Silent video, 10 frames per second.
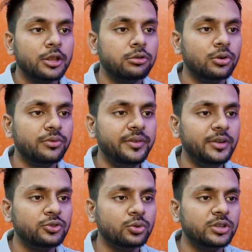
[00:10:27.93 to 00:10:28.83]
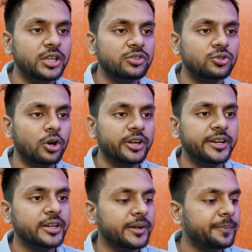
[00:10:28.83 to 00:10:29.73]
So we will do this dot
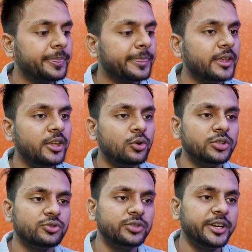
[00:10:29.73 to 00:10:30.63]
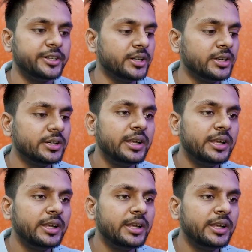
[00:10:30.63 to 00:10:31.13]
data equals to data,